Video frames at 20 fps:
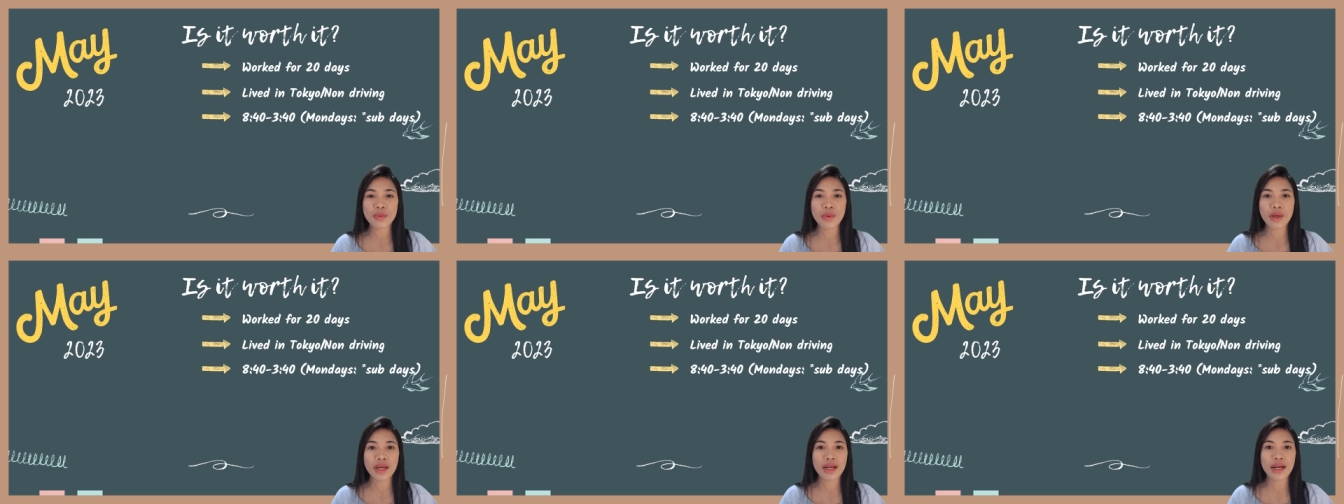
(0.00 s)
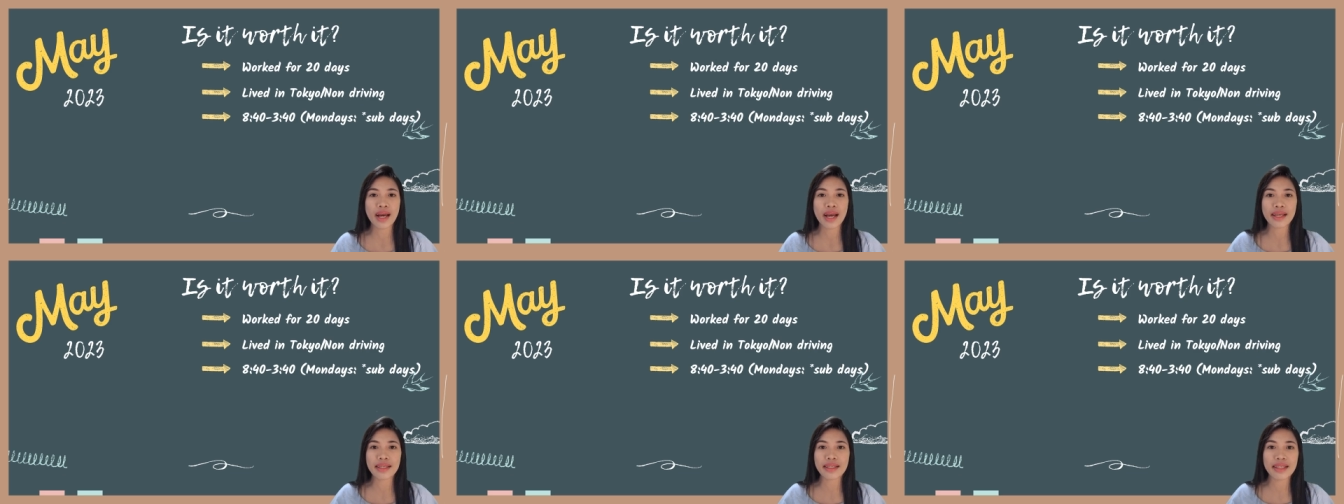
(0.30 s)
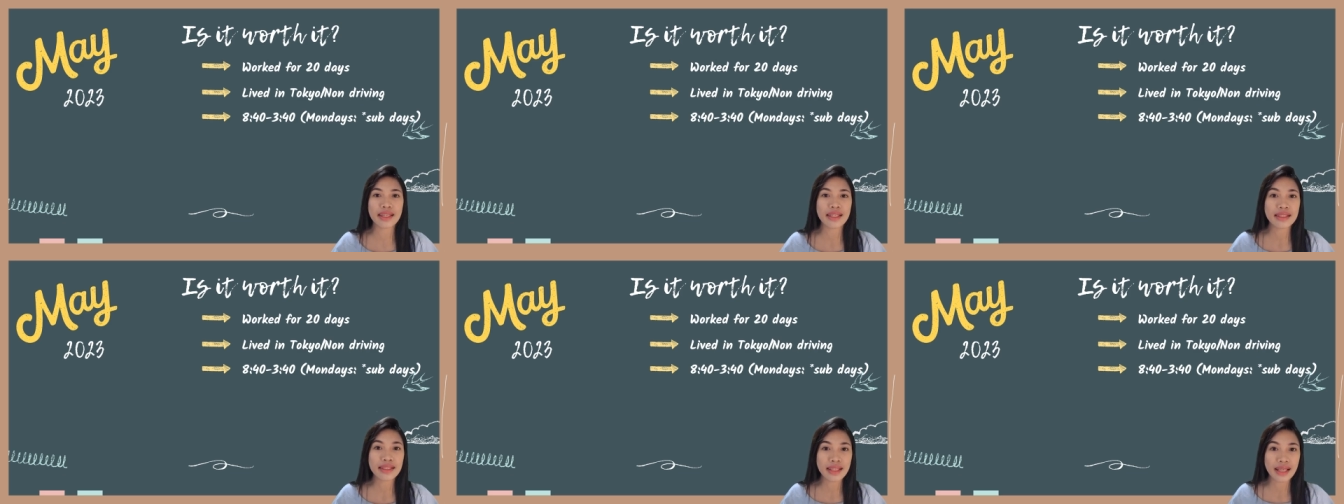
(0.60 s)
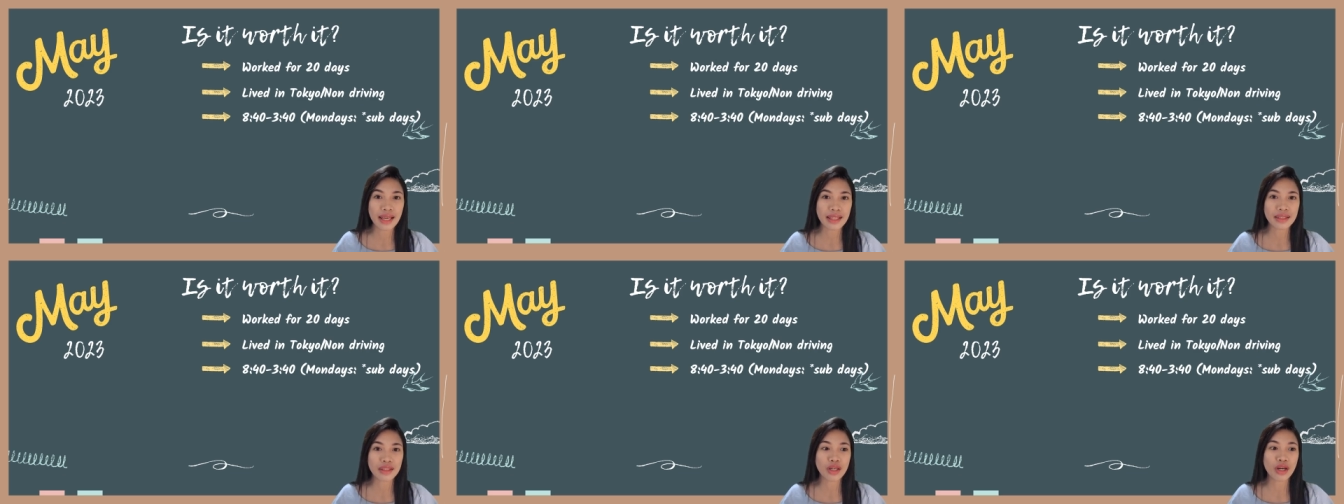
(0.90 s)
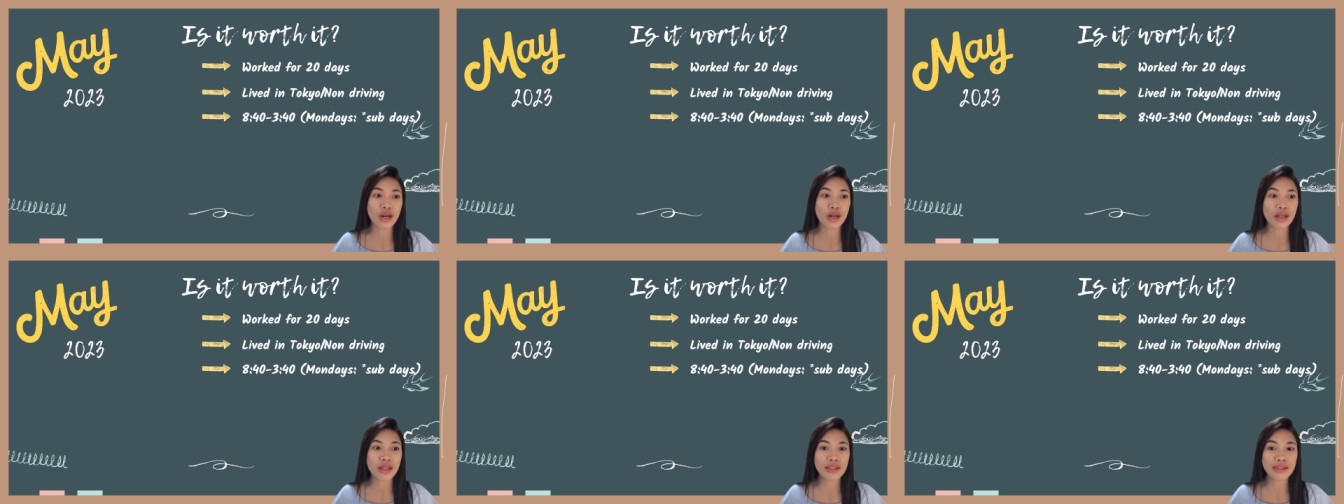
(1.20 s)
where I didn't get
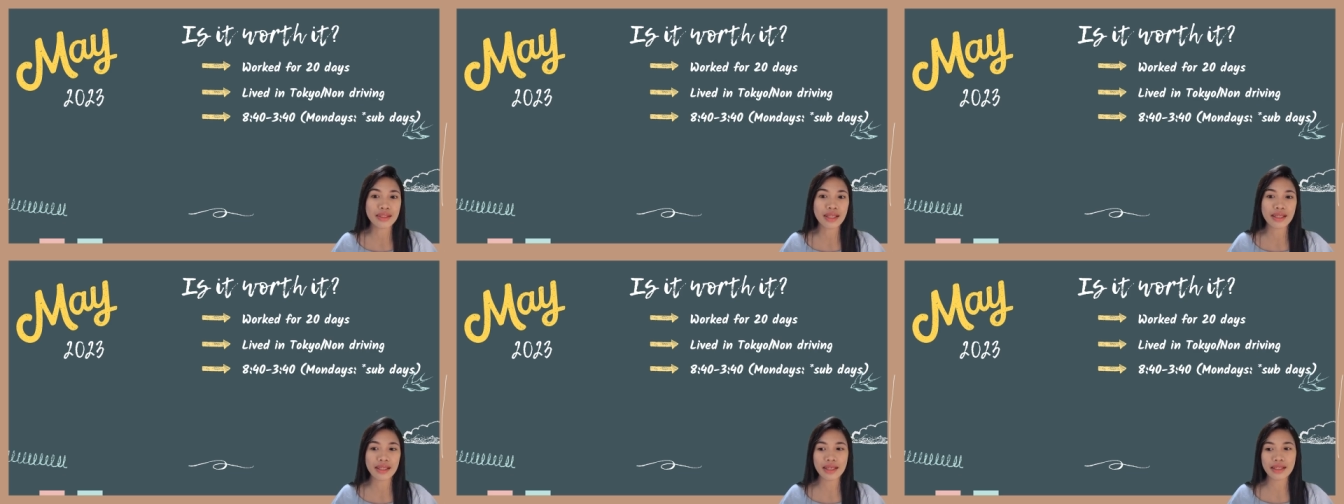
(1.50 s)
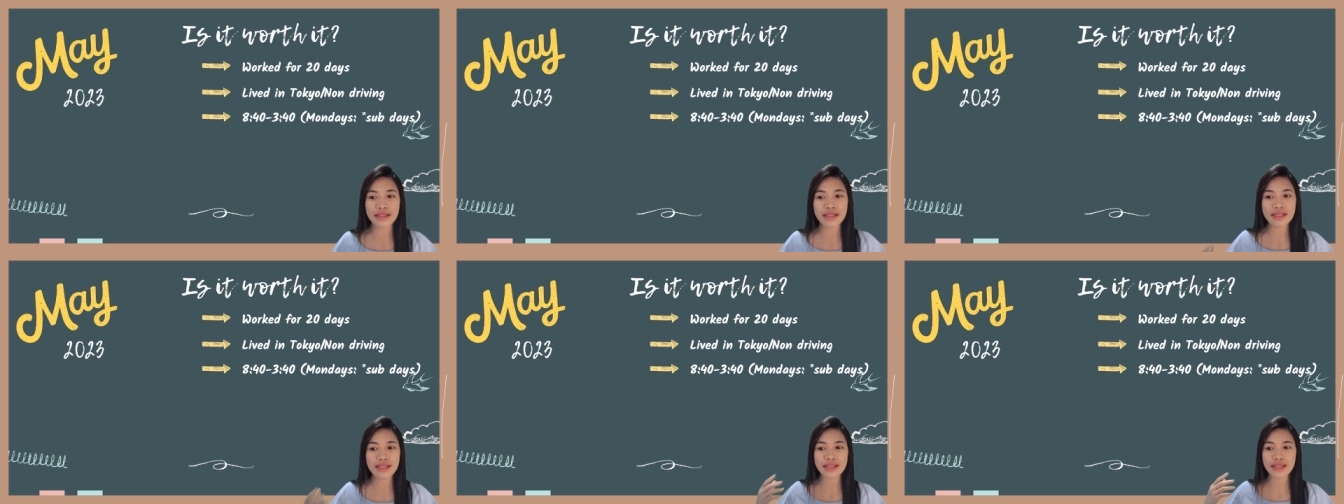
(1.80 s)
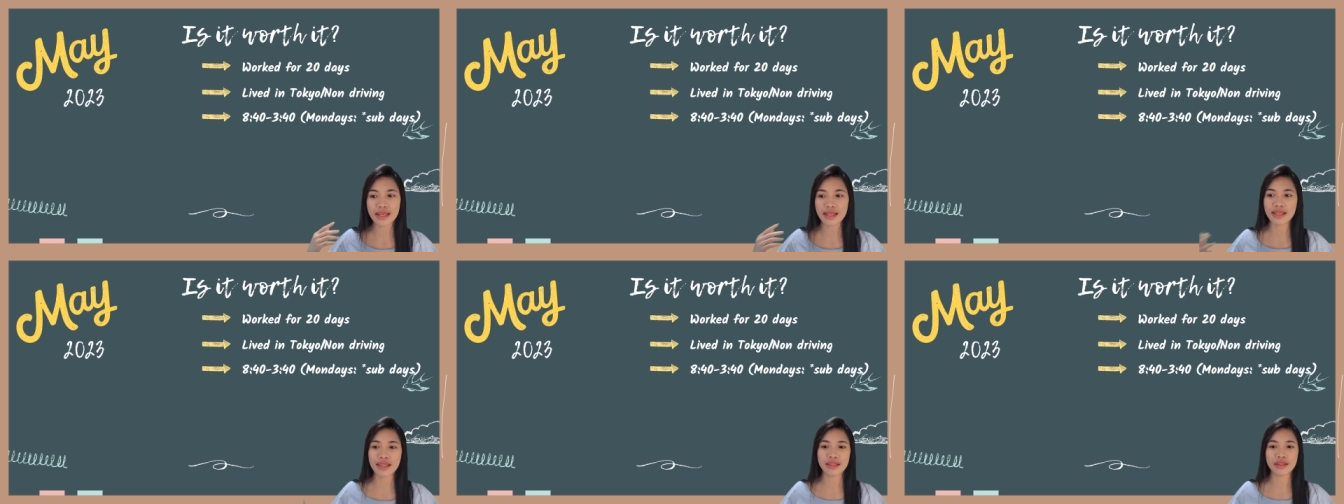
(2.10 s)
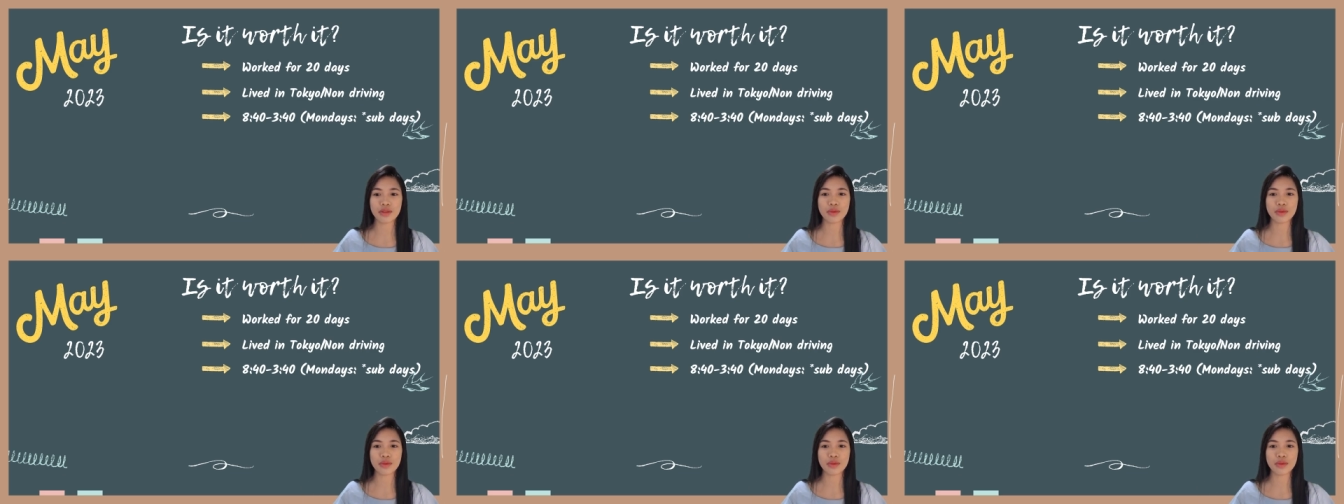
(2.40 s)
called and I just stayed at